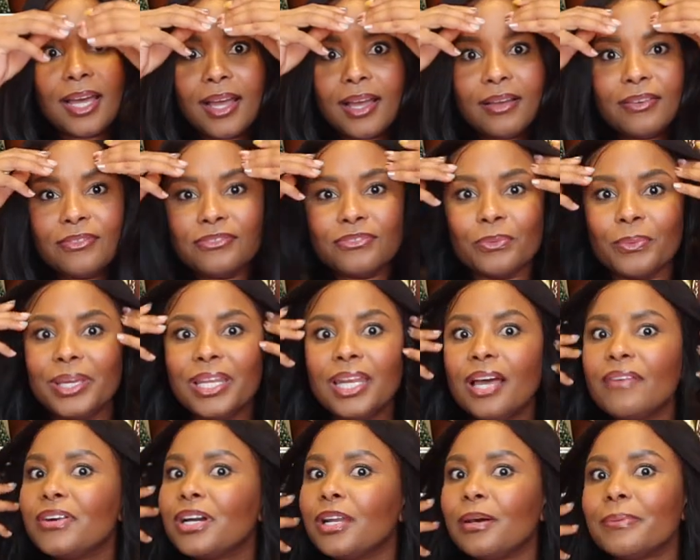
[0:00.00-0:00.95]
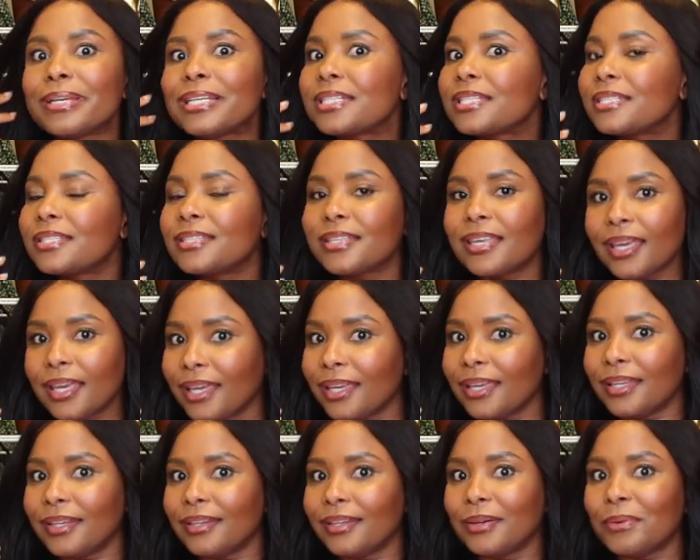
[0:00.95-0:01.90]
love a glowing
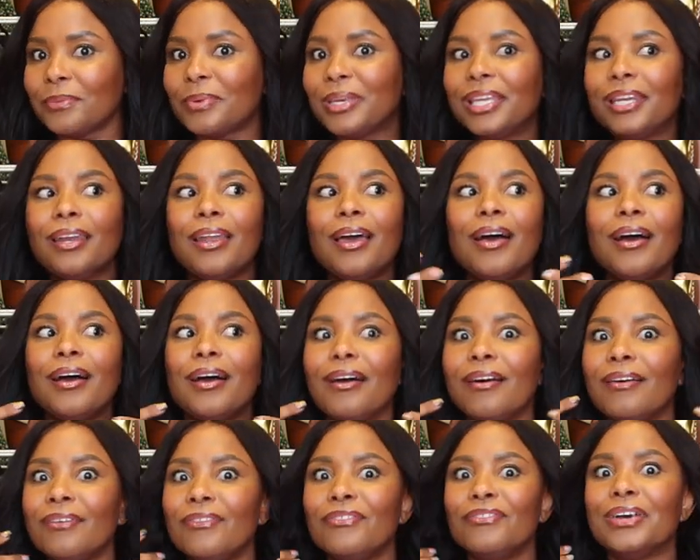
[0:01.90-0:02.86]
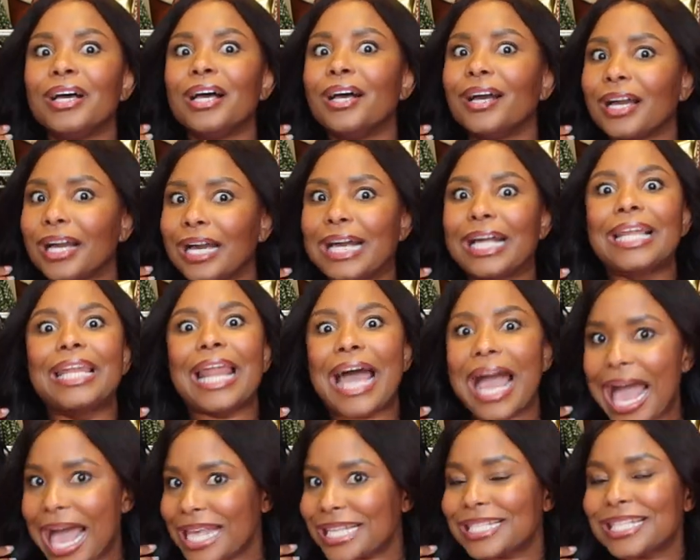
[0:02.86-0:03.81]
skin. We love
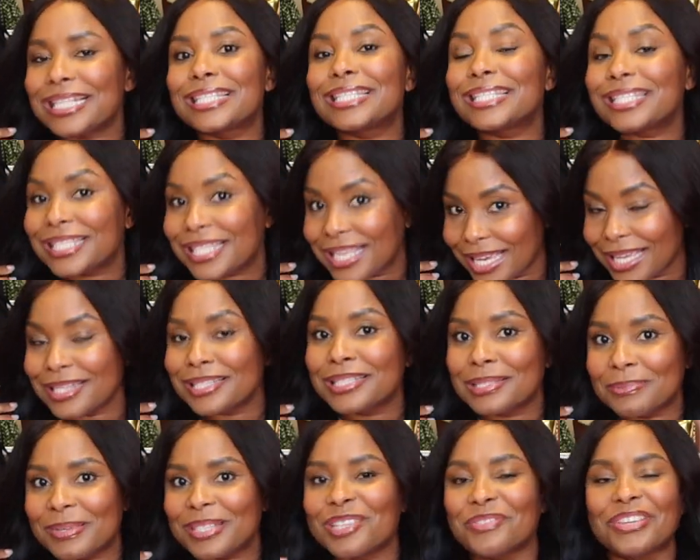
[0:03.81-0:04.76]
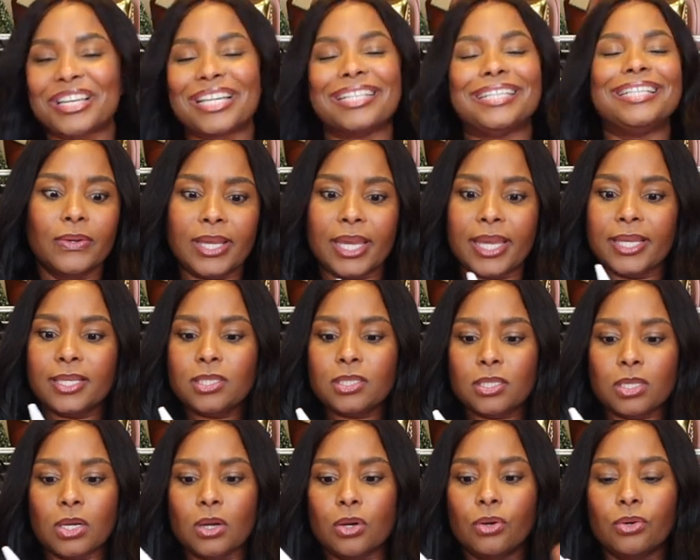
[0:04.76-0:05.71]
glass skin specifically. Okay,
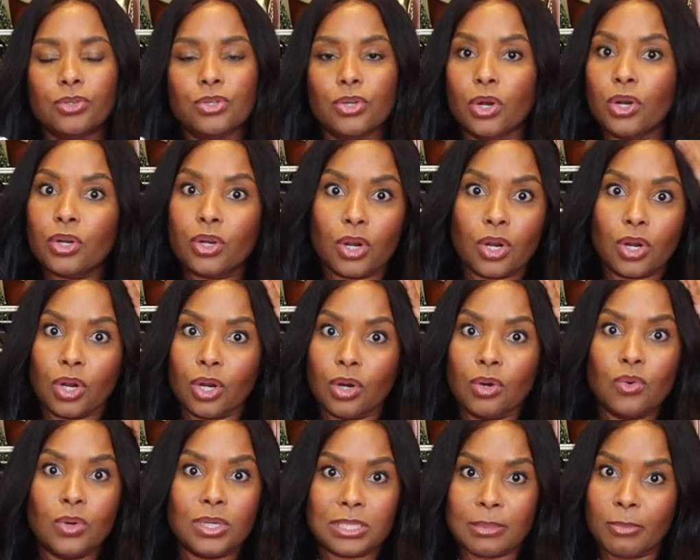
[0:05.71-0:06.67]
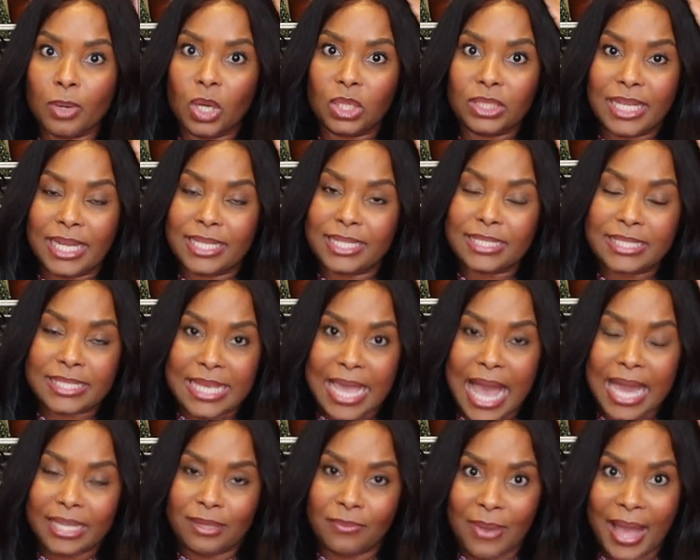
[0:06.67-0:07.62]
so your girl who was a bald-headed
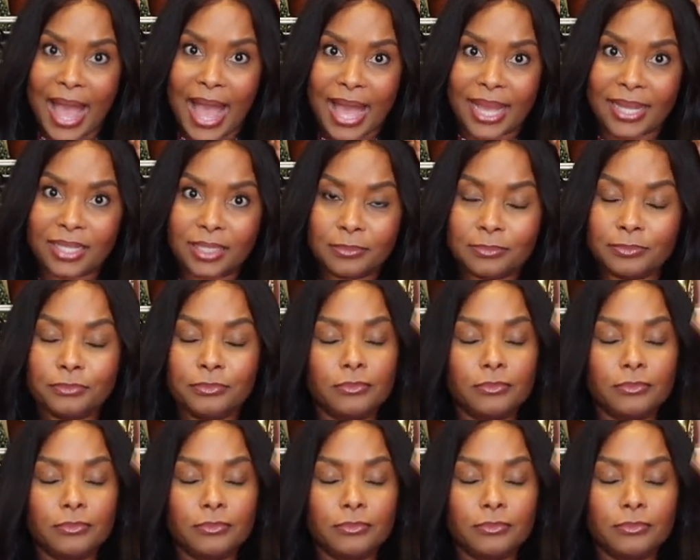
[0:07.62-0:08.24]
scallywag